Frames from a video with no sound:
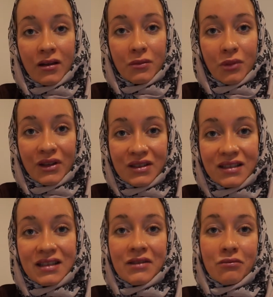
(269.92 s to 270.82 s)

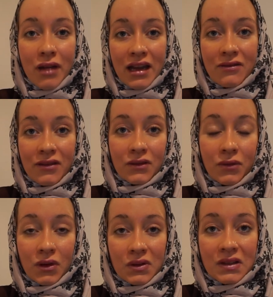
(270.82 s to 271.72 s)
positive benefit for
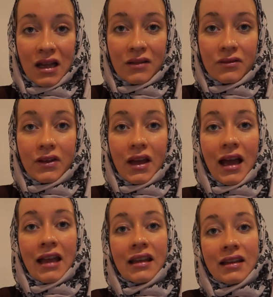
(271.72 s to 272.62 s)
yourself,
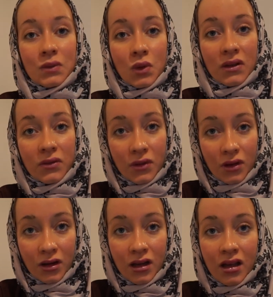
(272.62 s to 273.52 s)
and as well for